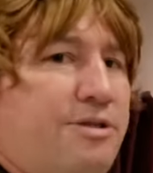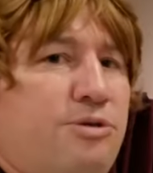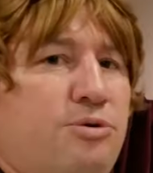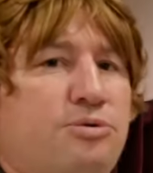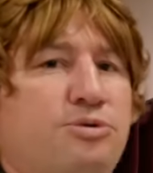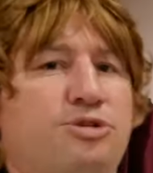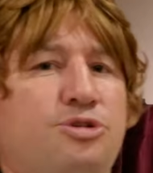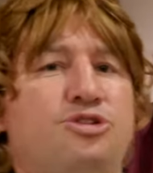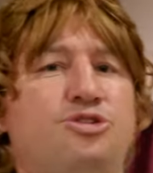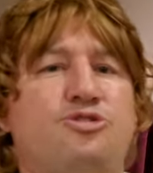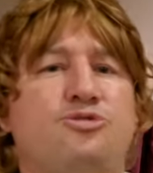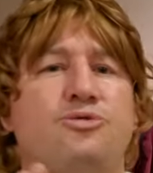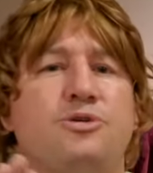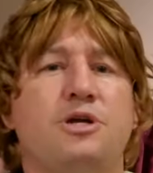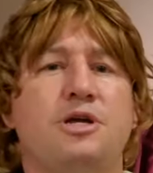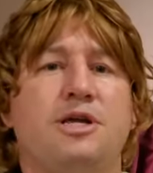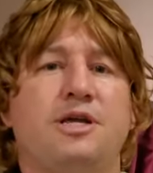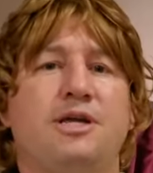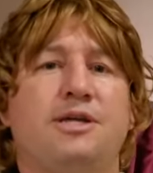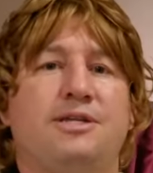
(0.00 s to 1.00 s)
of those
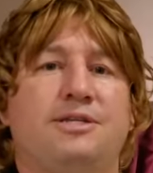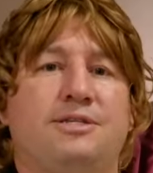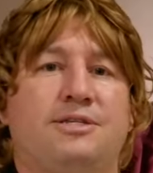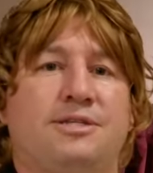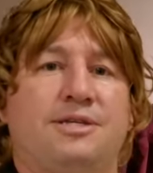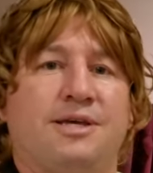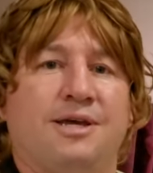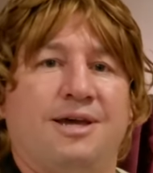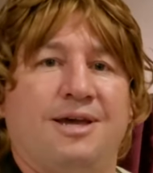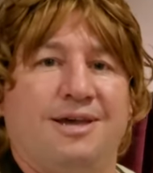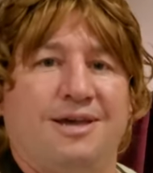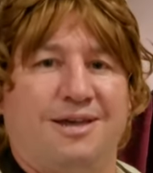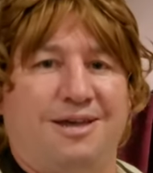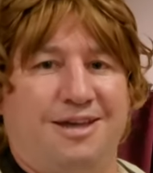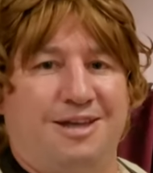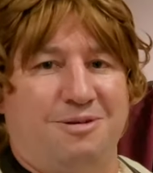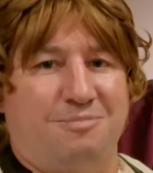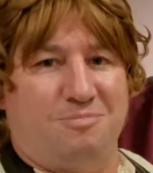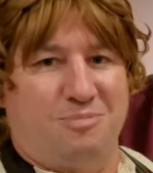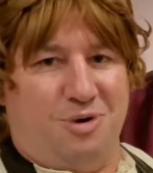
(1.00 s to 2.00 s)
trees
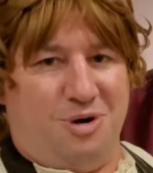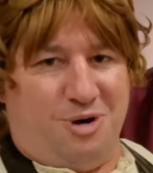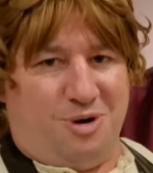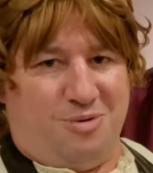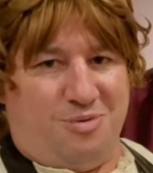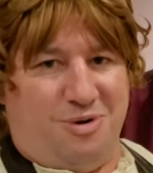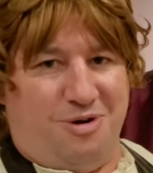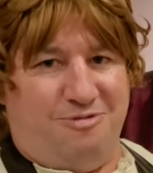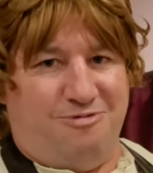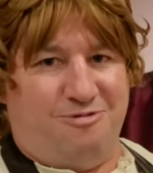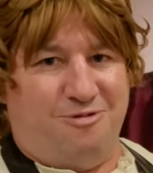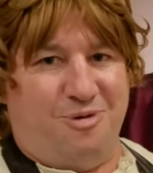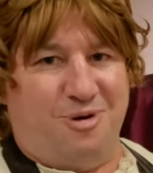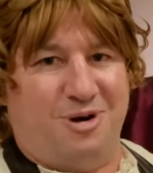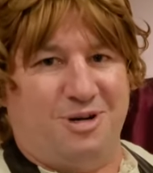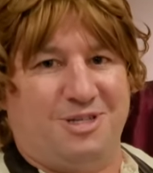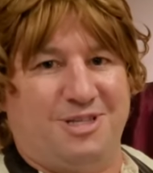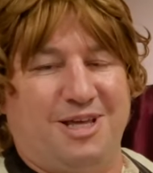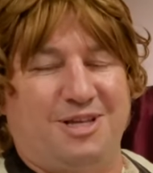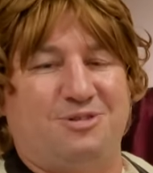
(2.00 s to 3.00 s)
in Mirkwood
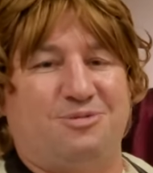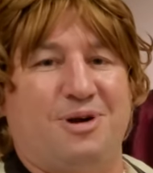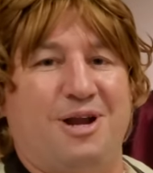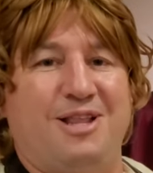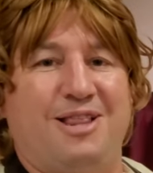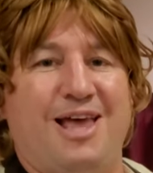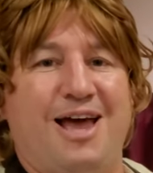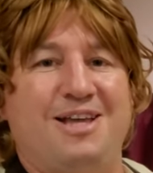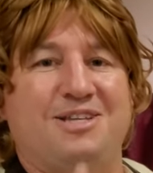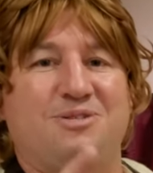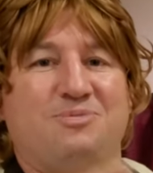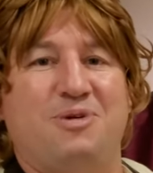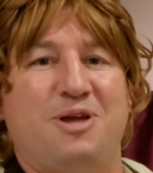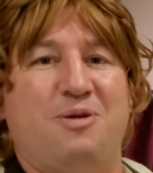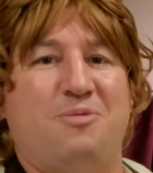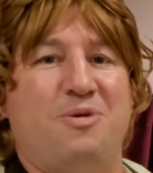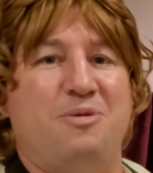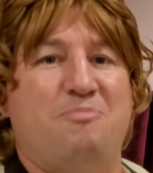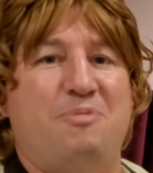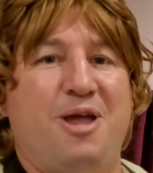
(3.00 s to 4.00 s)
Forest. That's right. Last
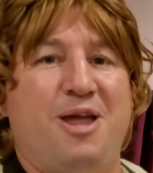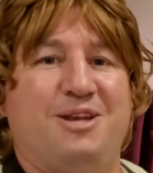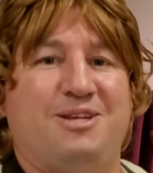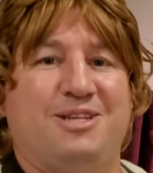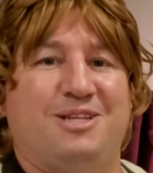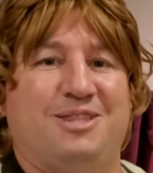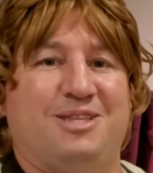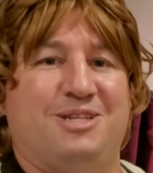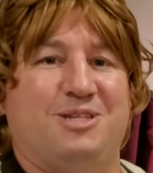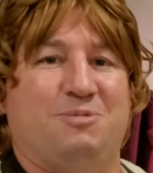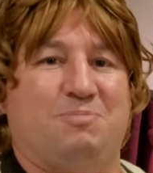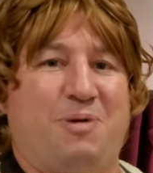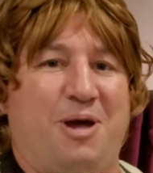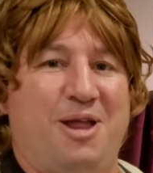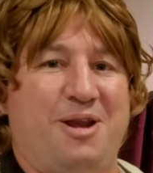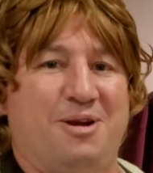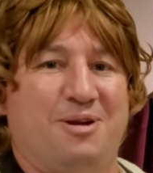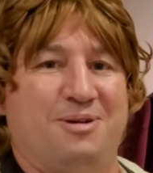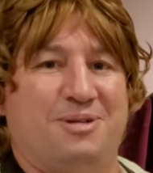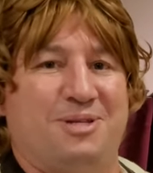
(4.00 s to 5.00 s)
week we painted the
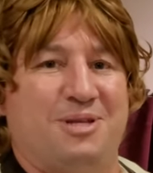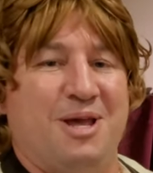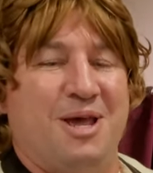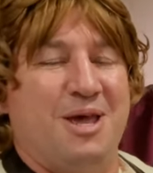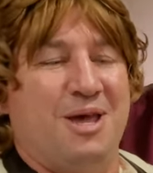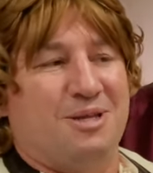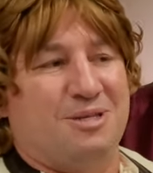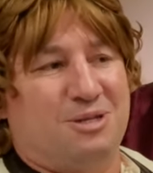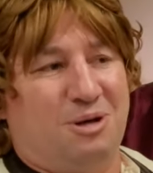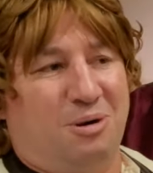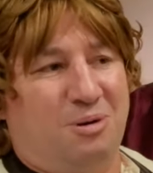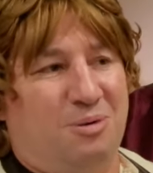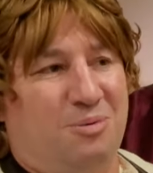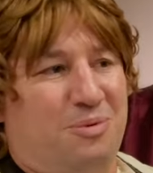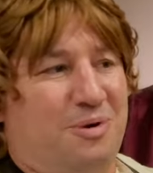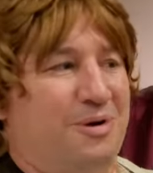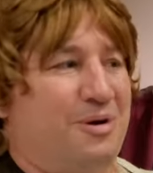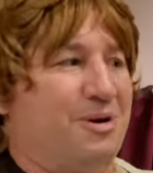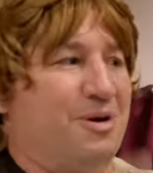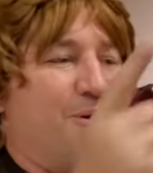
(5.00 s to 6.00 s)
spiders. So
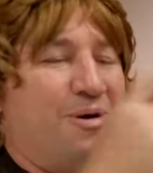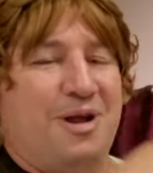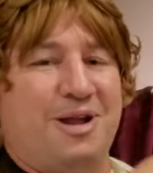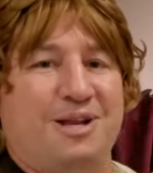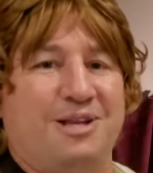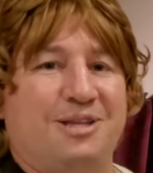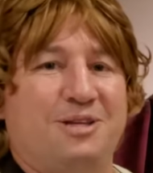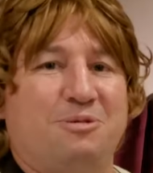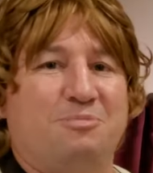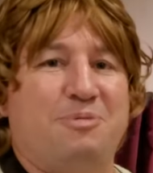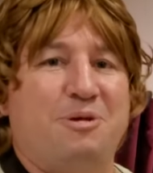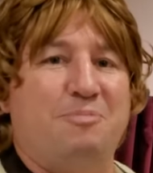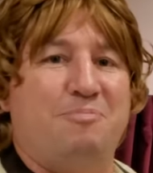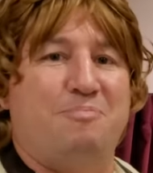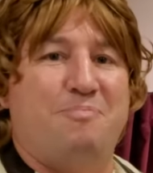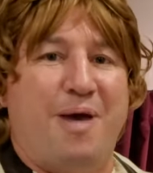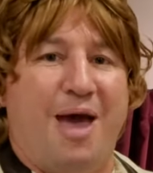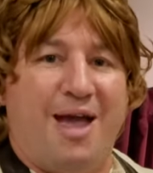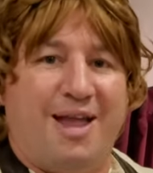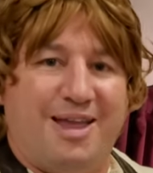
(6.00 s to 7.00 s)
we're going a little
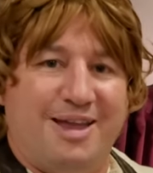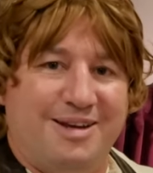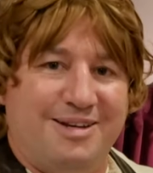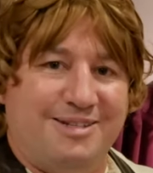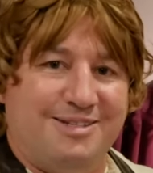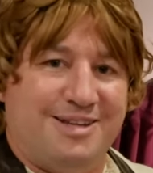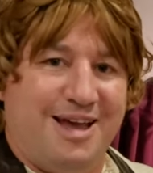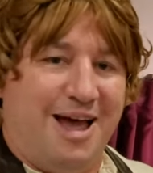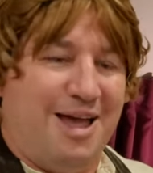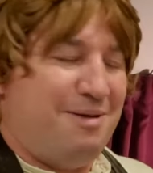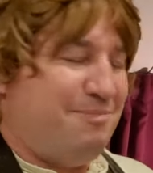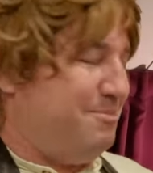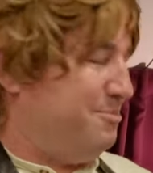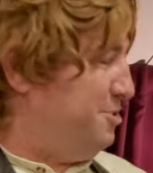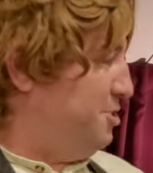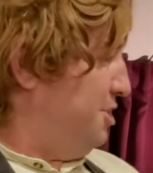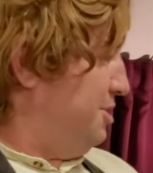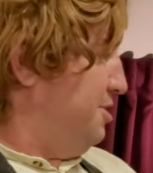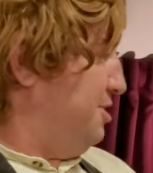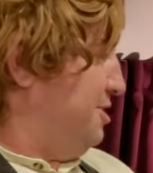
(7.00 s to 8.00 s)
bit back in time,
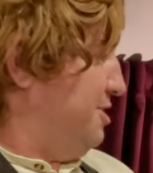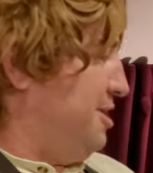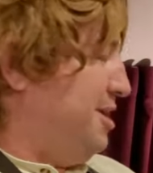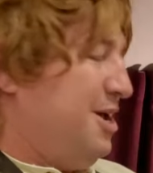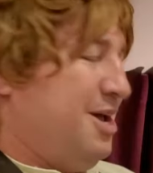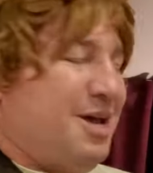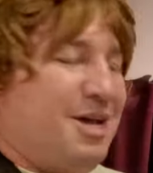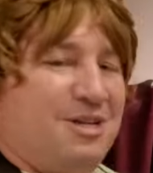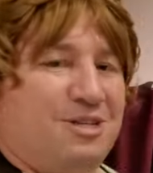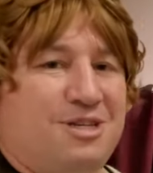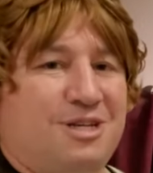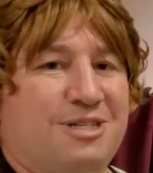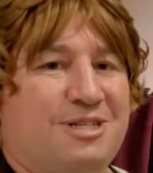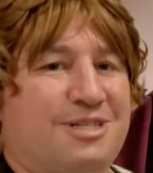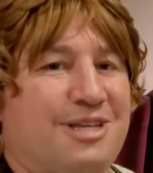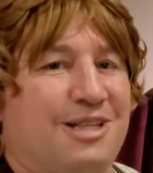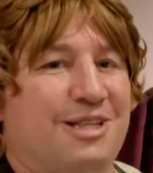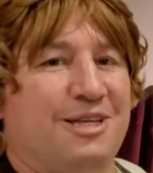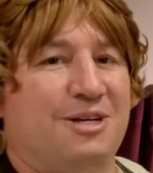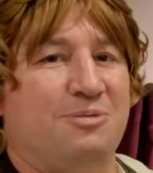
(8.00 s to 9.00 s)
just
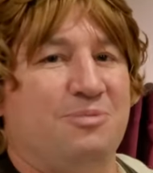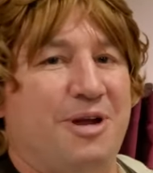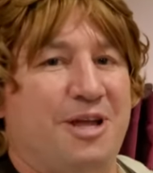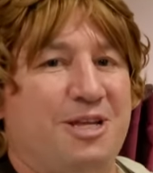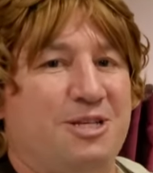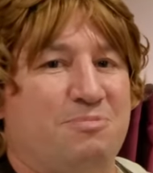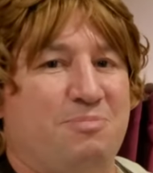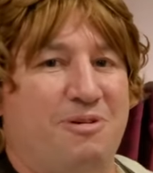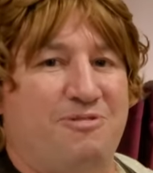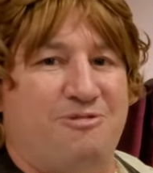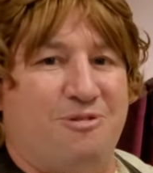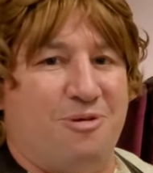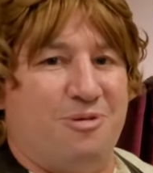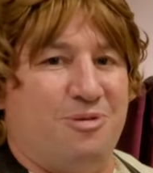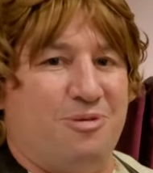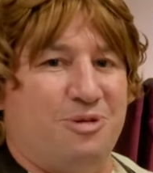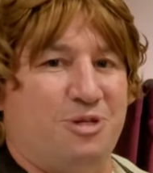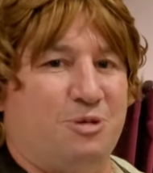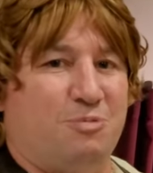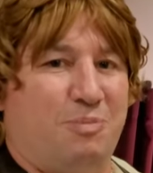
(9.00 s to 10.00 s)
a little ways before
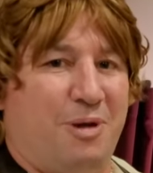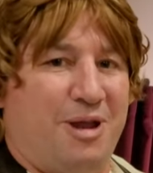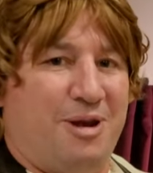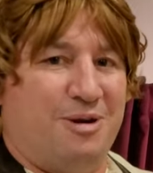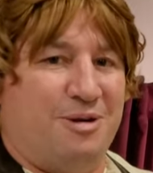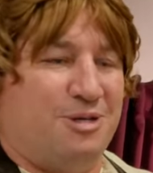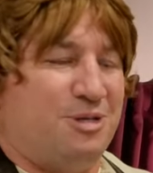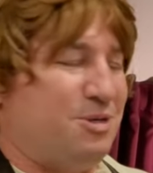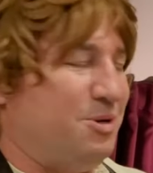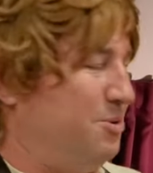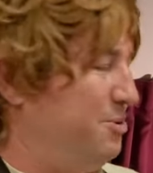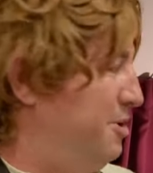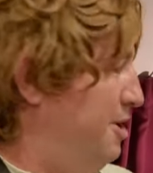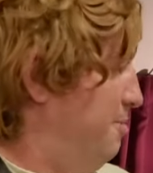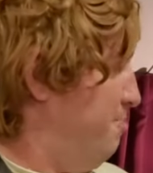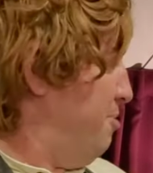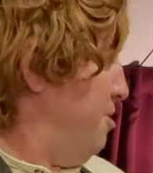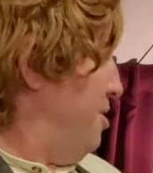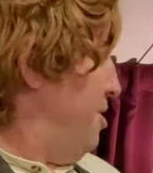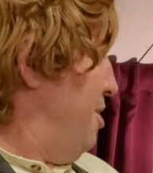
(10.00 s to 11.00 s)
those spiders showed up.